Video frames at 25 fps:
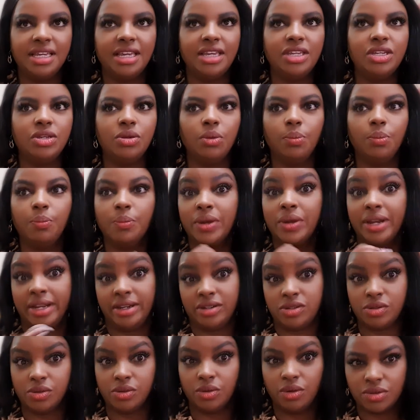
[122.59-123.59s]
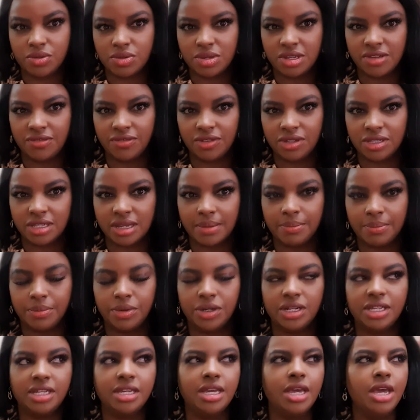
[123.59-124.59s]
you're praying to God to give you
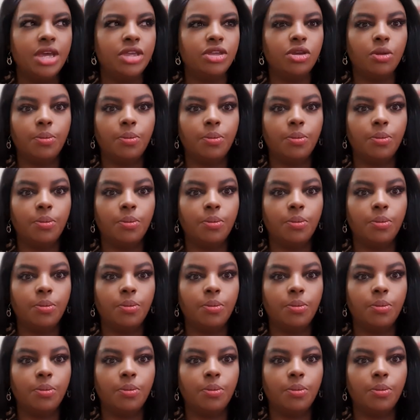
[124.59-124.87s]
somebody, you're